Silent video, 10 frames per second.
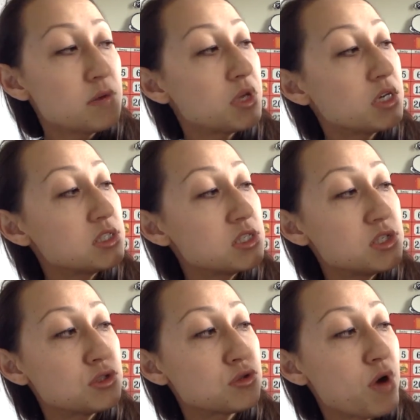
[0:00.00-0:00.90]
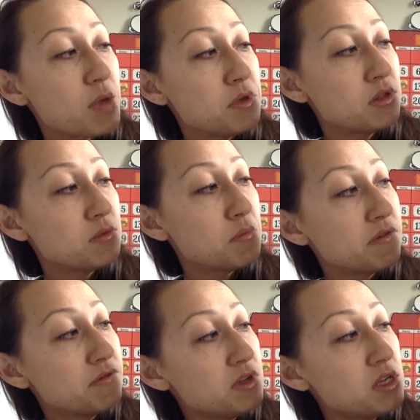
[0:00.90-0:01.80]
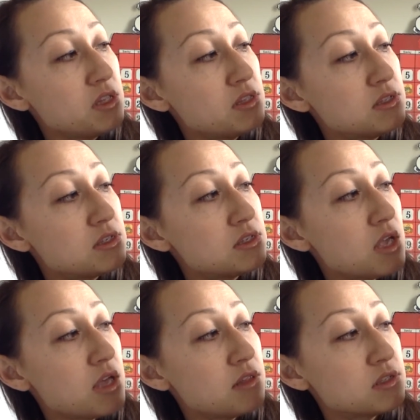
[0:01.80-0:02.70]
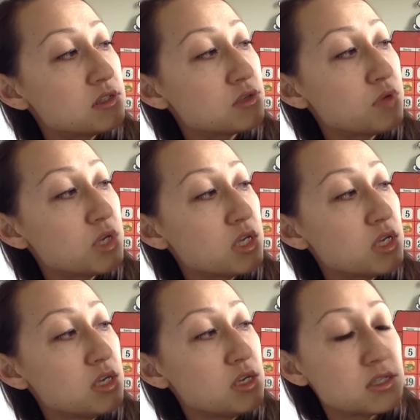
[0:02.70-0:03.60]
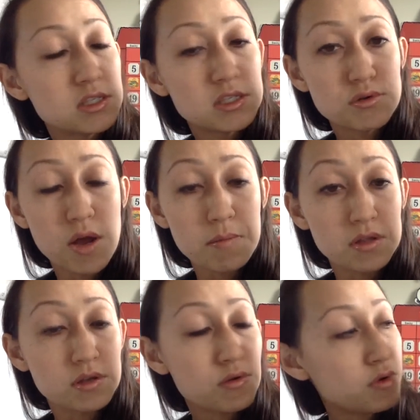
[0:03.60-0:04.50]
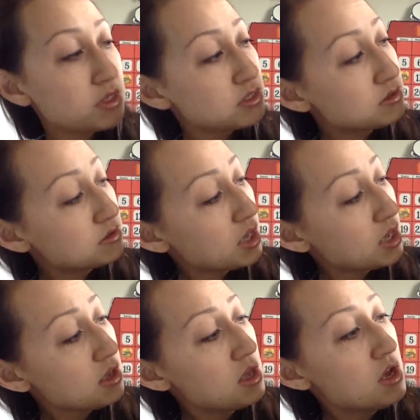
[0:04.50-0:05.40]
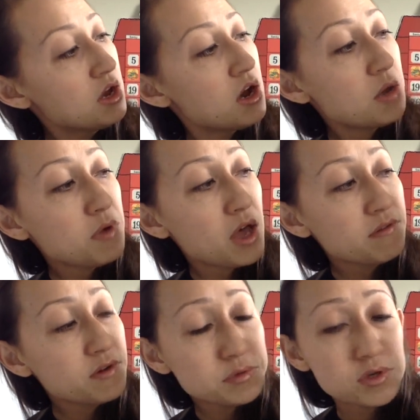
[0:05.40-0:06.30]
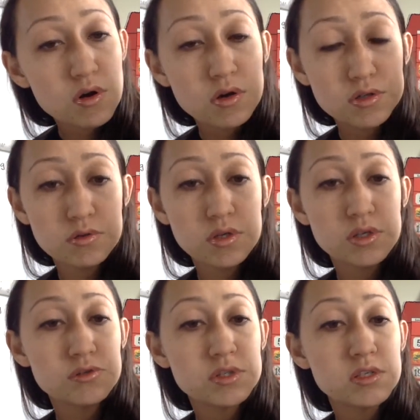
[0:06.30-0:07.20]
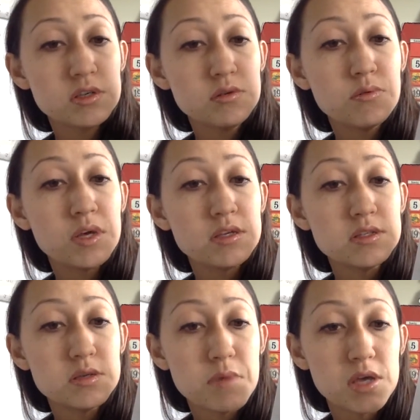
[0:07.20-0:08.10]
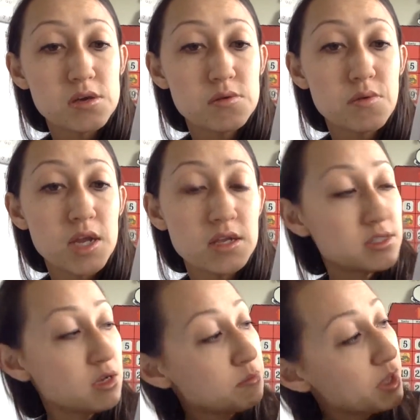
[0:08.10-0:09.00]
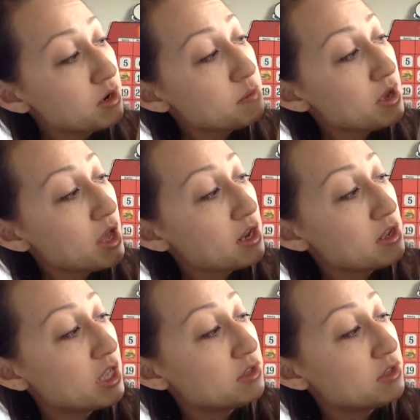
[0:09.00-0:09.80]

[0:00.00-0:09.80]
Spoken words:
because it's describing the muffins, and the squeaky is describing the noise. Okay, adverbs are also interesting ways to make your writing sound better by adding